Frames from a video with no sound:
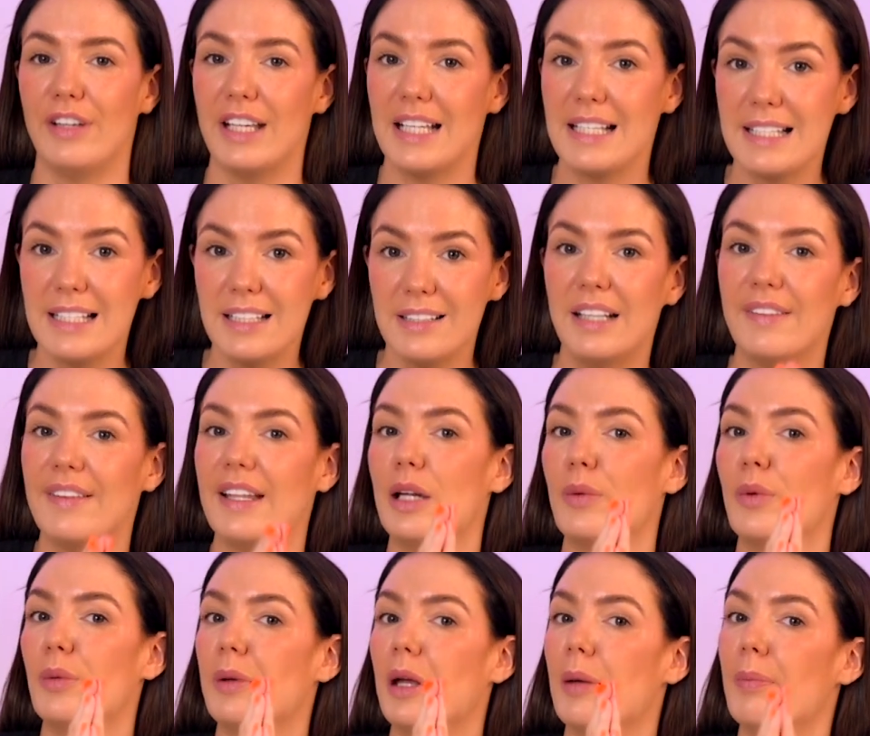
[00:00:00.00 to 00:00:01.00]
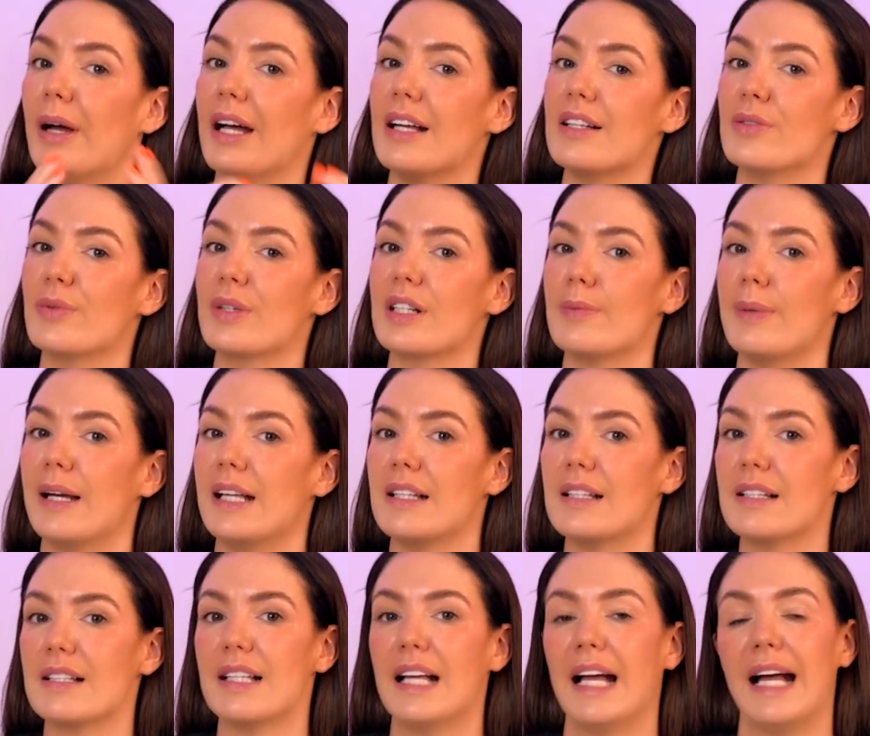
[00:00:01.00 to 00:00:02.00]
it isn't, then it would be a personal
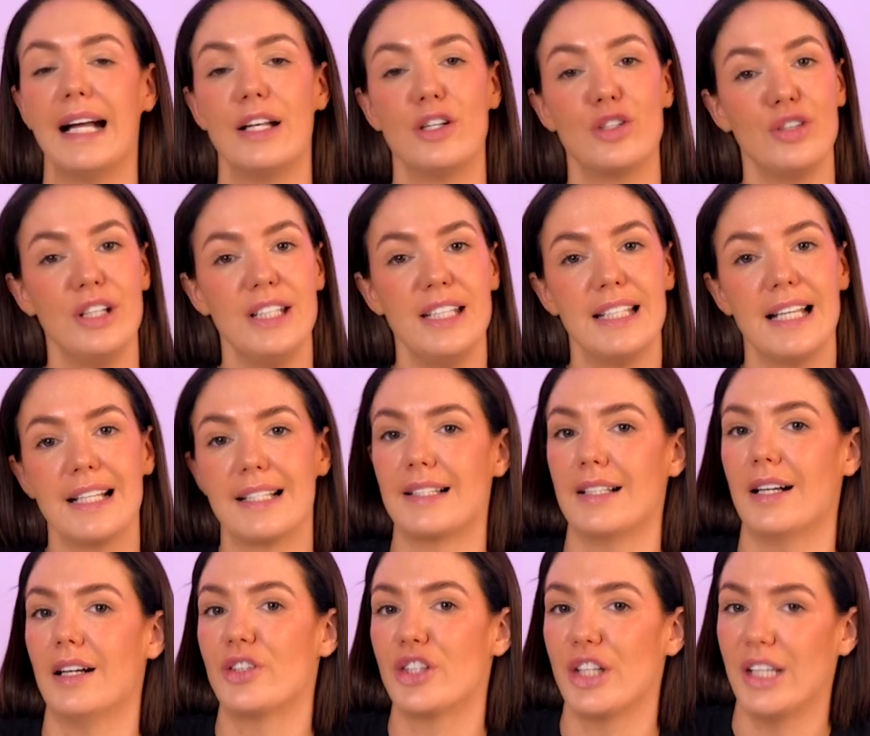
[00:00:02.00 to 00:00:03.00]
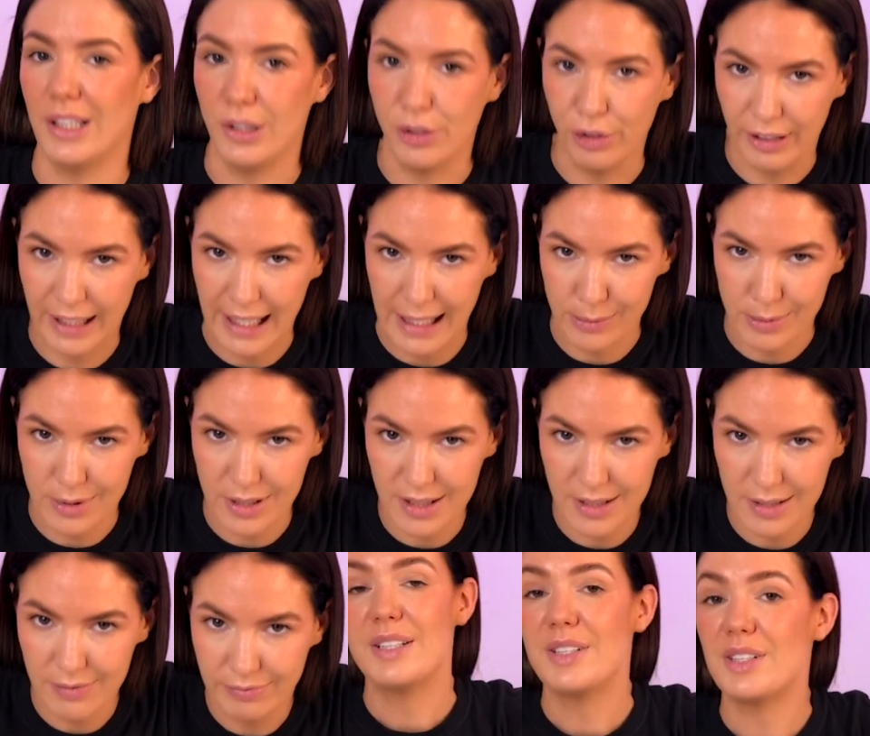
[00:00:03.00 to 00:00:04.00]
expense and treated as such in your
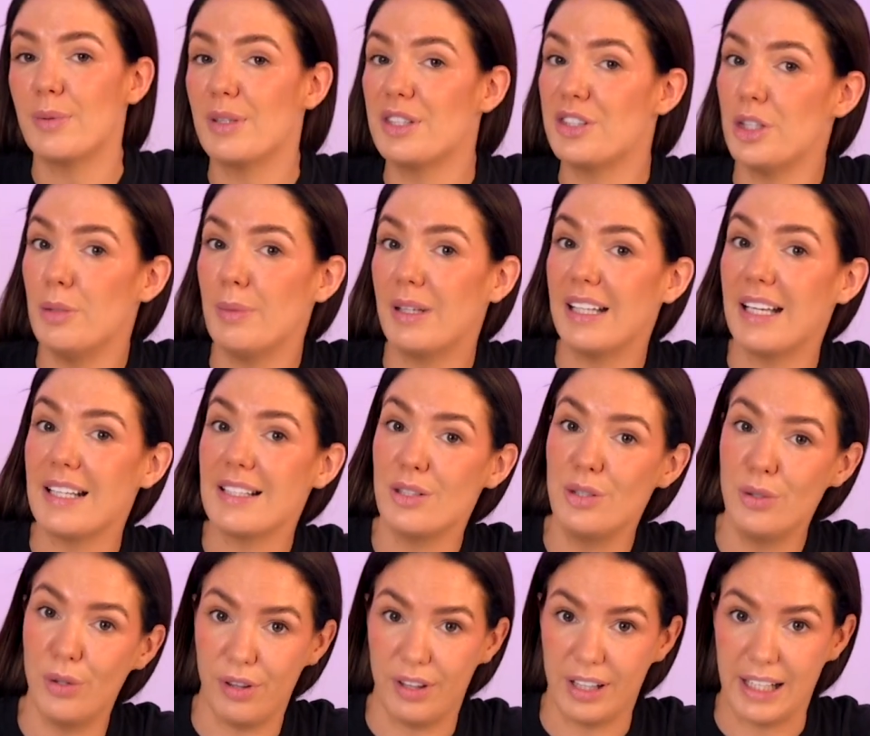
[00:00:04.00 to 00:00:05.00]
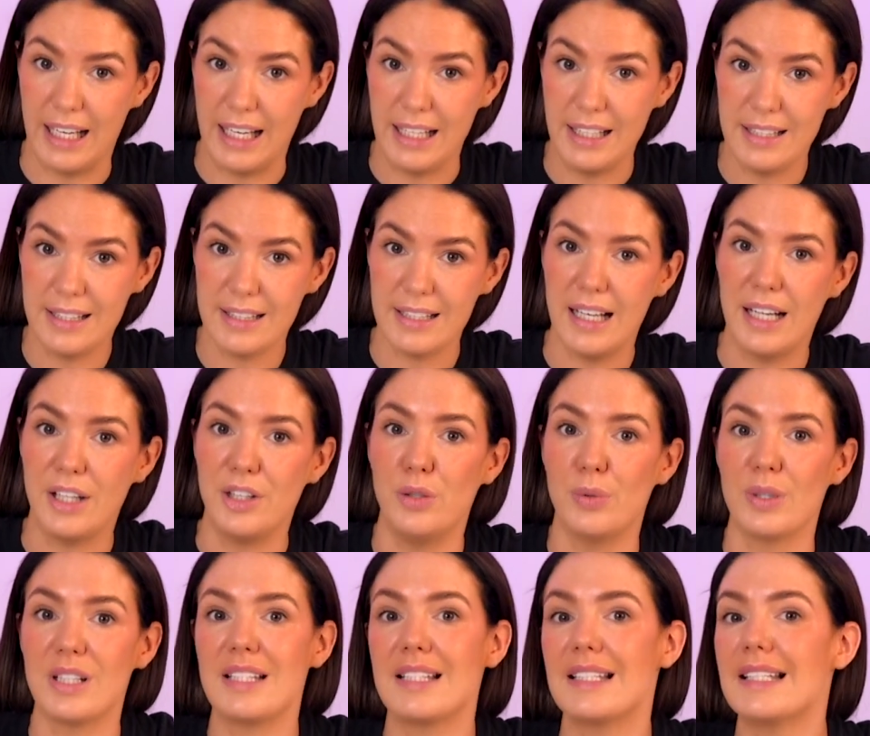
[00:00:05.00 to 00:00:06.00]
accounts. So assuming that is not the case and you
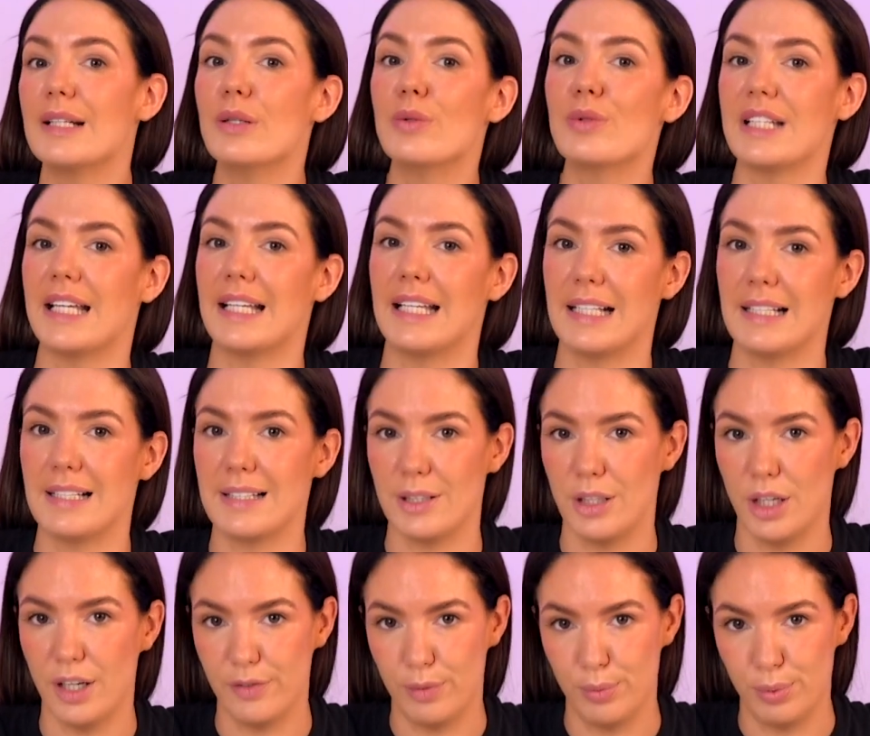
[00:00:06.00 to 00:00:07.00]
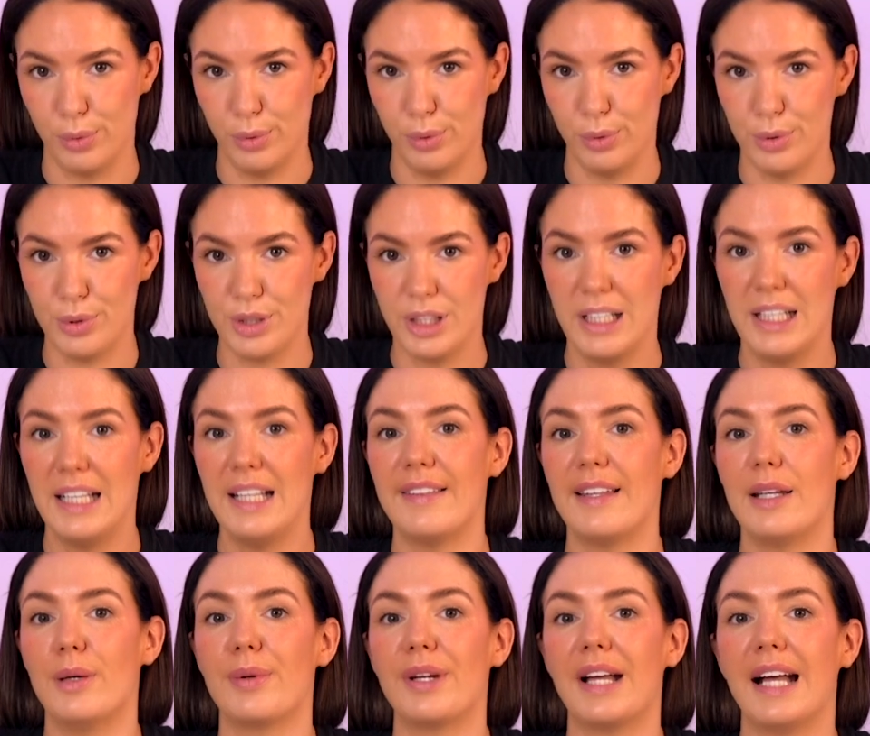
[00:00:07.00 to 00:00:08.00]
are still taking staff abroad,
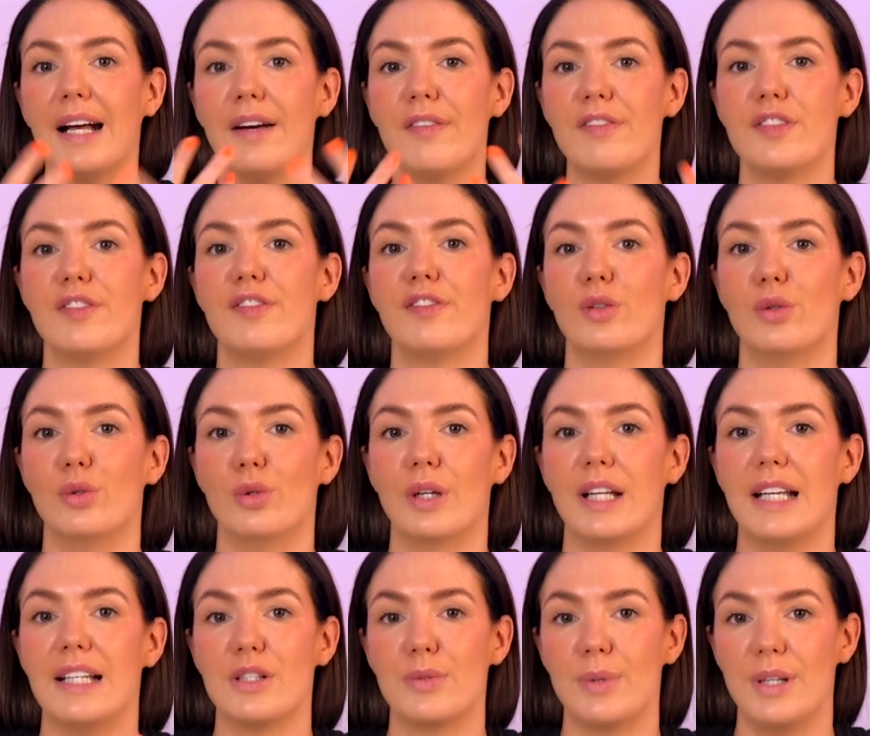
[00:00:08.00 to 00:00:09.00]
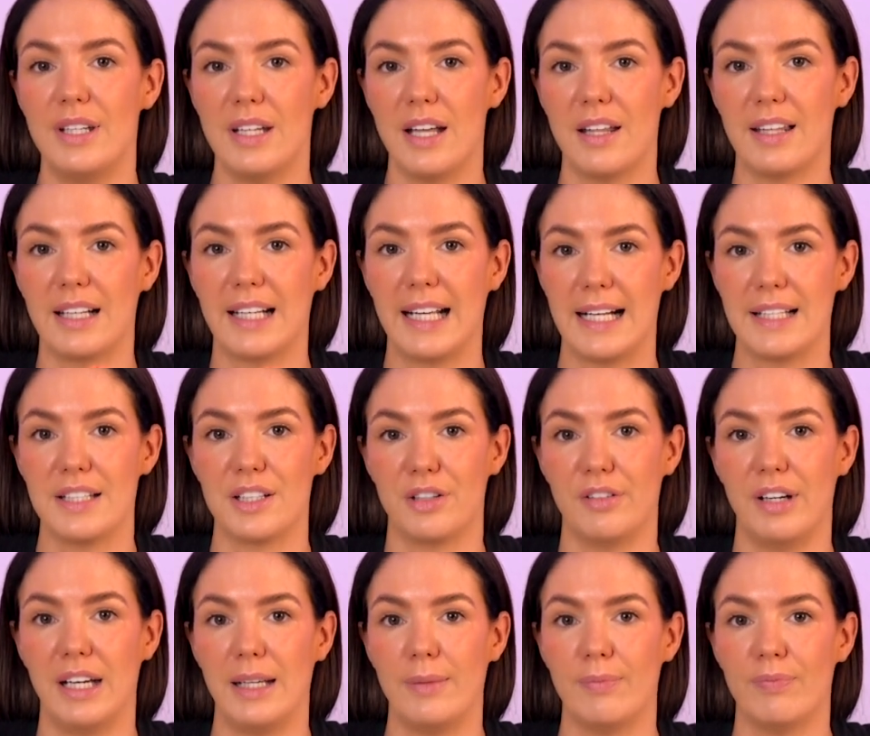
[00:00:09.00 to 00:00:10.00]
then it would have to fall into another
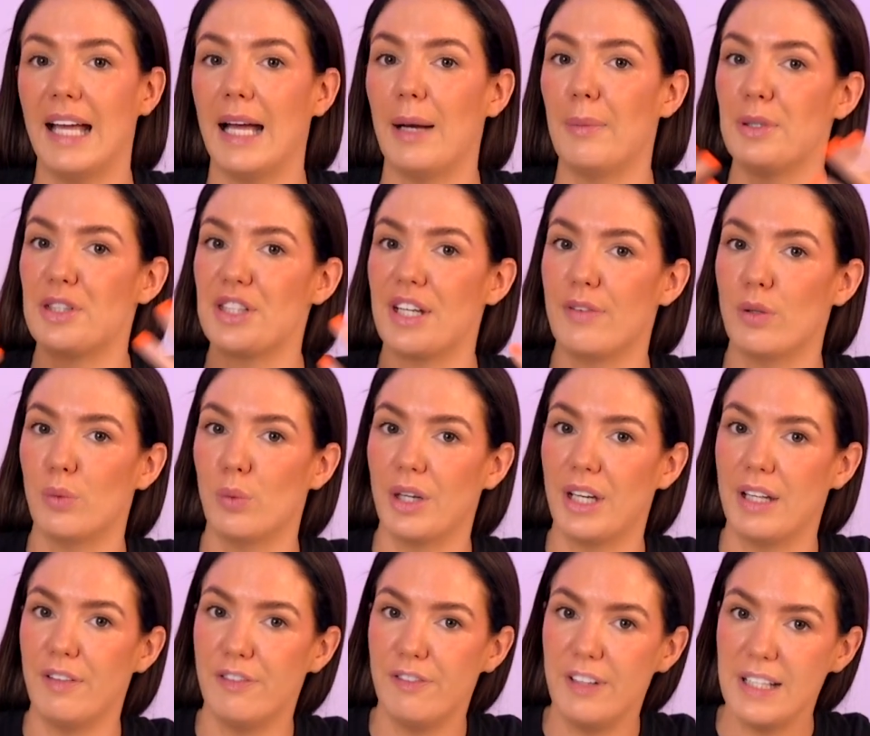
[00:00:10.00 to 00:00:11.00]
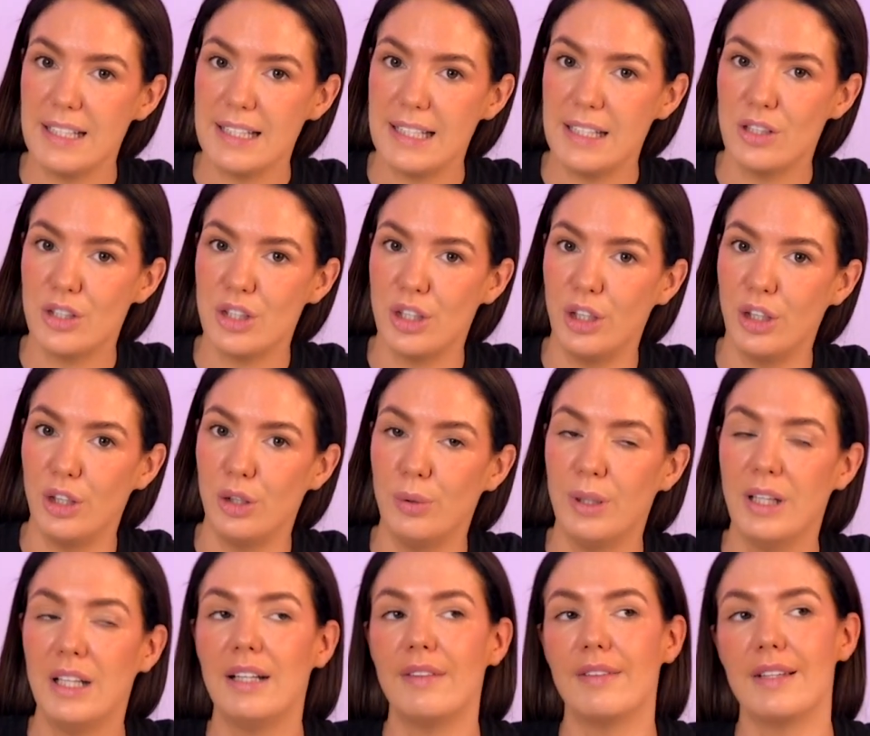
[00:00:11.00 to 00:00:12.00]
category, and whichever one it fits into,
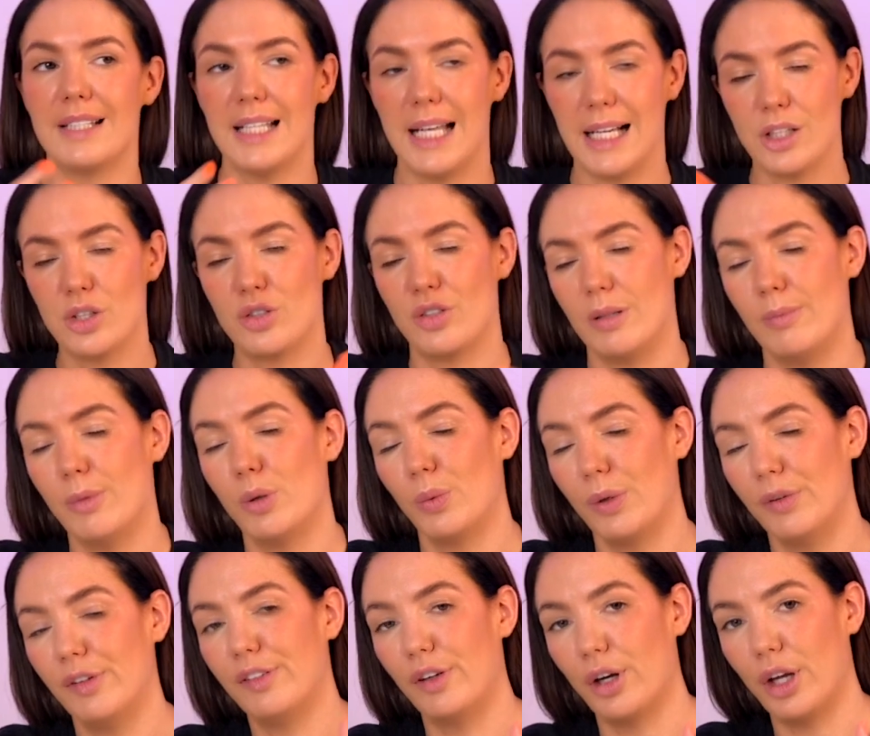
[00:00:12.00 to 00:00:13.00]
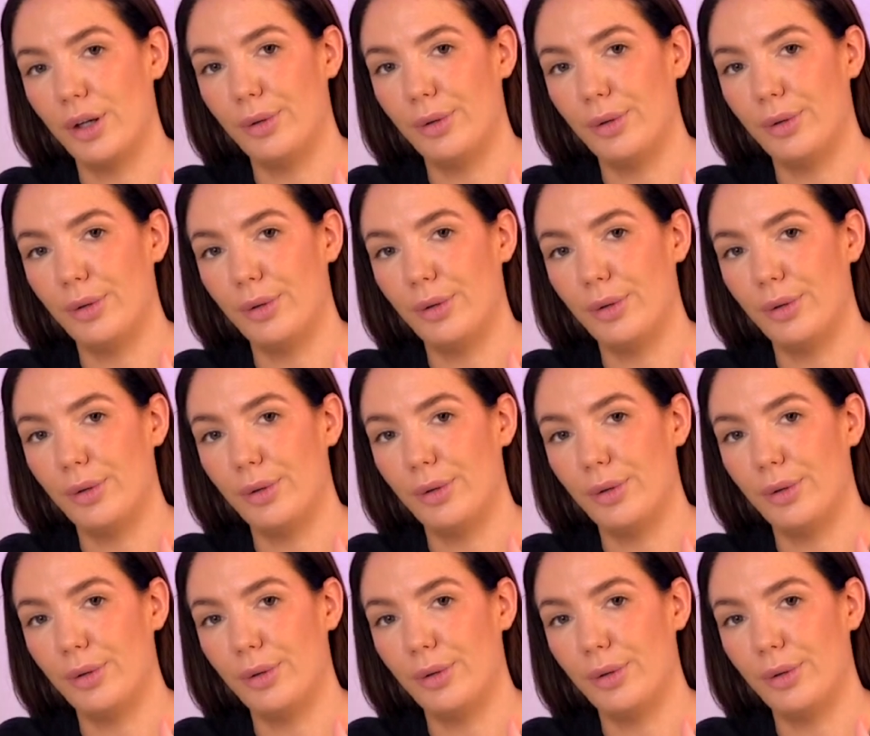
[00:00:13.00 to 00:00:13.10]
the tax treatment will follow.